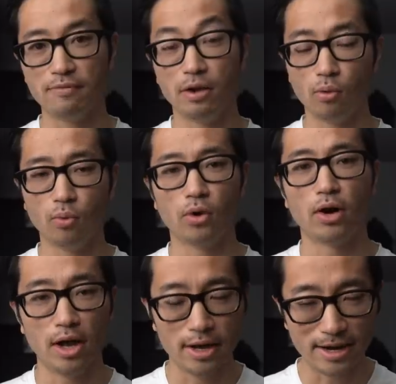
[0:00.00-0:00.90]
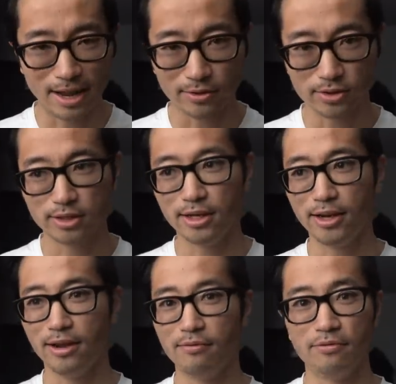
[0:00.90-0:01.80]
of it were announced
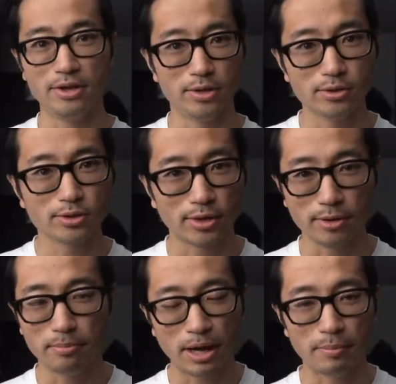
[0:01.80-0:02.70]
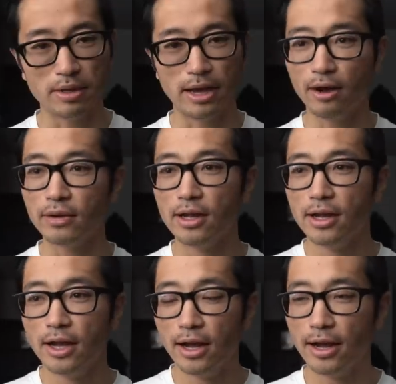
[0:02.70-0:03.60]
and videos started popping out.
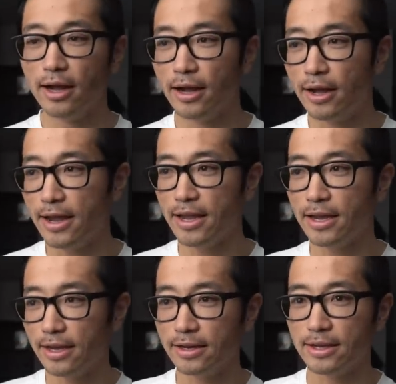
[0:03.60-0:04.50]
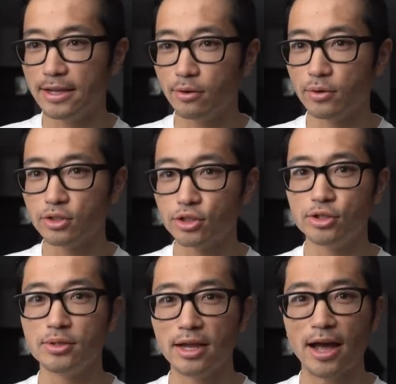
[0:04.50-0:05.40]
And it was a
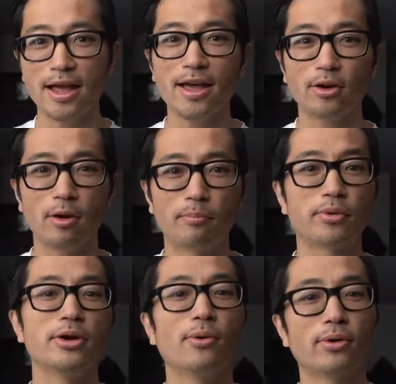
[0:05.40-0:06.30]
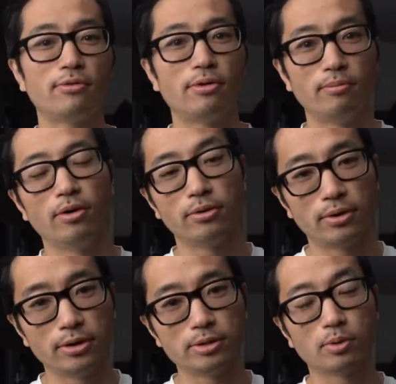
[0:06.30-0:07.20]
shoe that I had on pre-order from
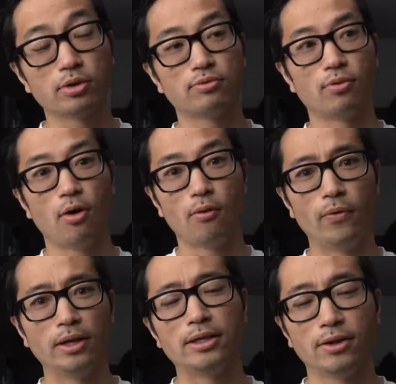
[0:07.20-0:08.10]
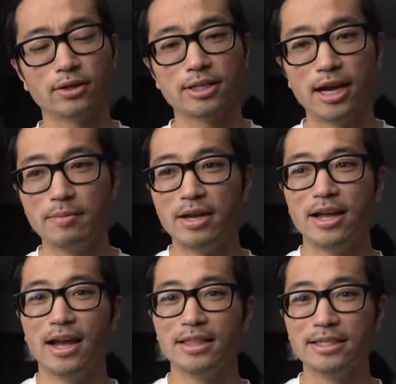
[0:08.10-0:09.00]
Roadrunner Sports for a really long time,
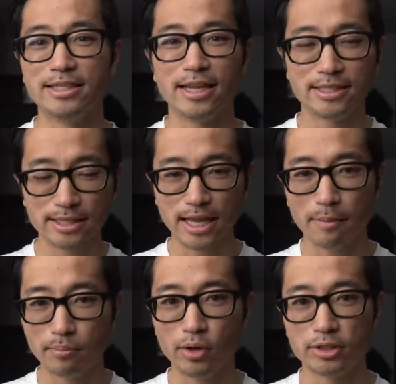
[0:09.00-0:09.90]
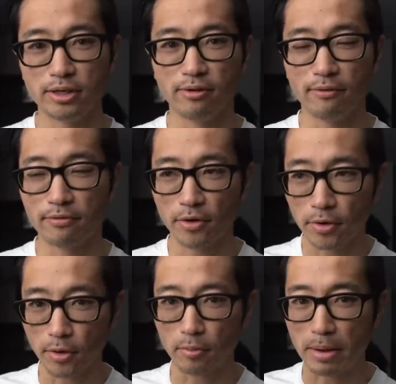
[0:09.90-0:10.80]
and the dates kept pushing
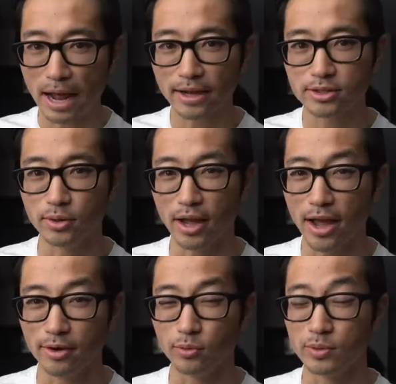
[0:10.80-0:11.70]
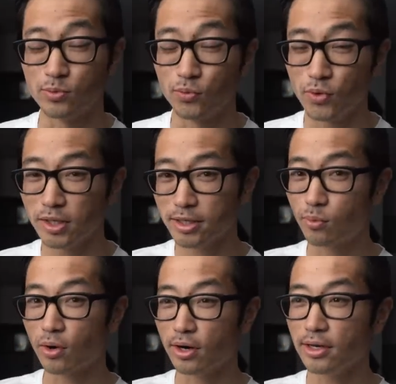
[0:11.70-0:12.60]
further back. So I was really
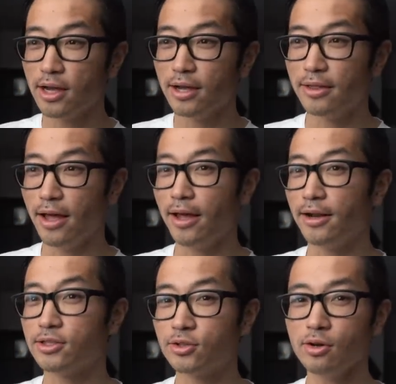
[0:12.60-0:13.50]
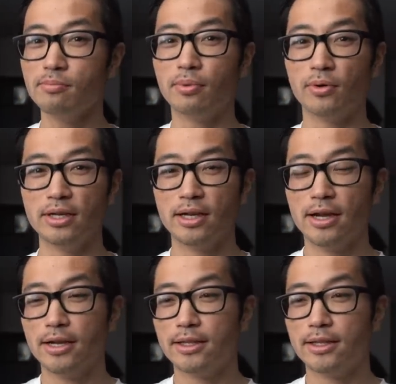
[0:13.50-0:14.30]
worried that at a certain point,